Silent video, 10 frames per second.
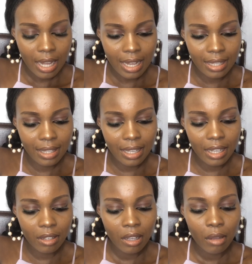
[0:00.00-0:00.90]
and
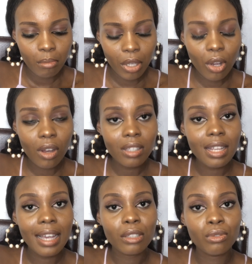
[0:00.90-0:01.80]
then because
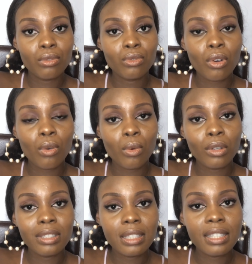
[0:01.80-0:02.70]
I do not
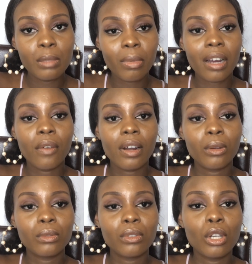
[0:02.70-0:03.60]
want this
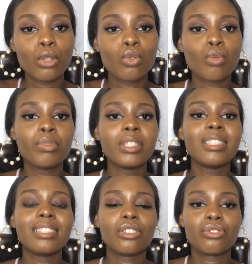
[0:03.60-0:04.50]
background to be
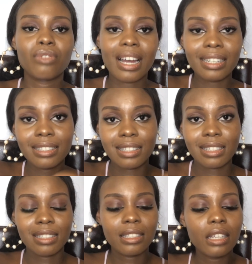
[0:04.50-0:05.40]

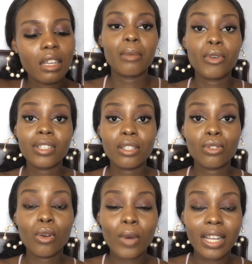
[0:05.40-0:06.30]
distracting, because it's
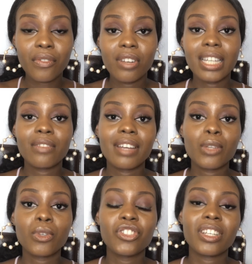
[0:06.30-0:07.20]
not white, I feel like if that's
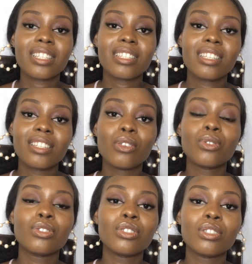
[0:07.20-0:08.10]
what you're seeing
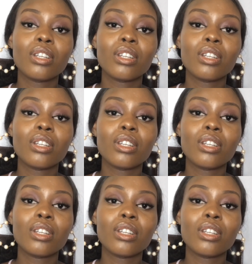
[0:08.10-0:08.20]
on